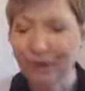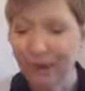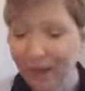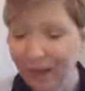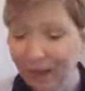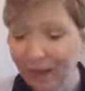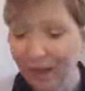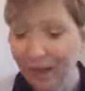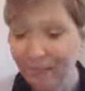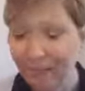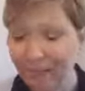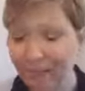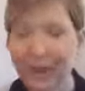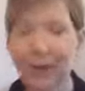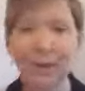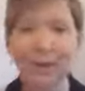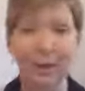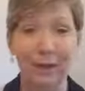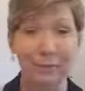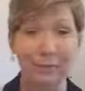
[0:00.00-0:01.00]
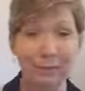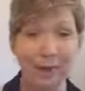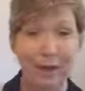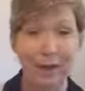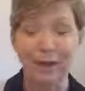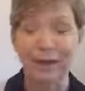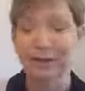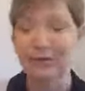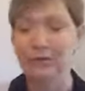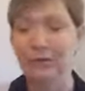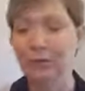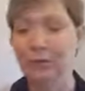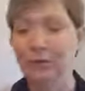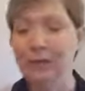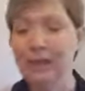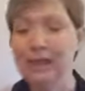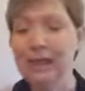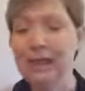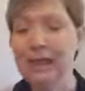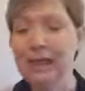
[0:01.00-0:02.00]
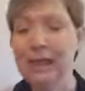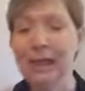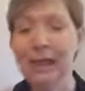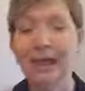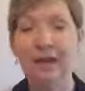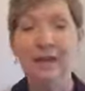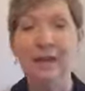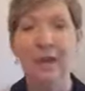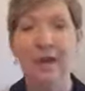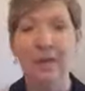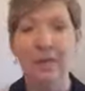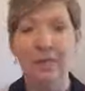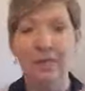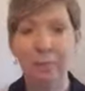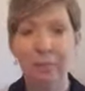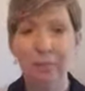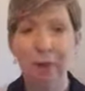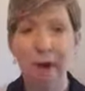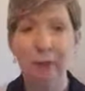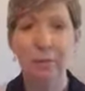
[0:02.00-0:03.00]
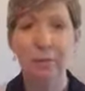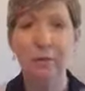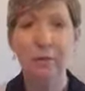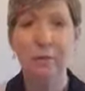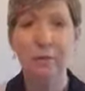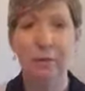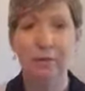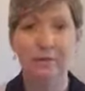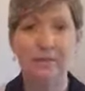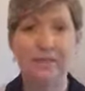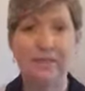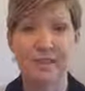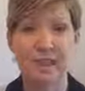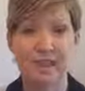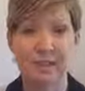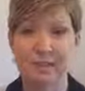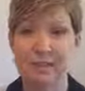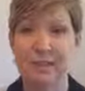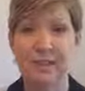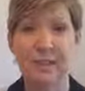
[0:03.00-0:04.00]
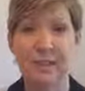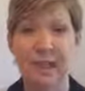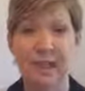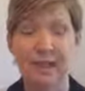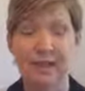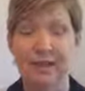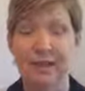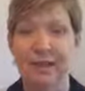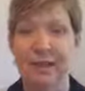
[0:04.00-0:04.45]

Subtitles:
Anyway, so we're looking at the problem of sin today.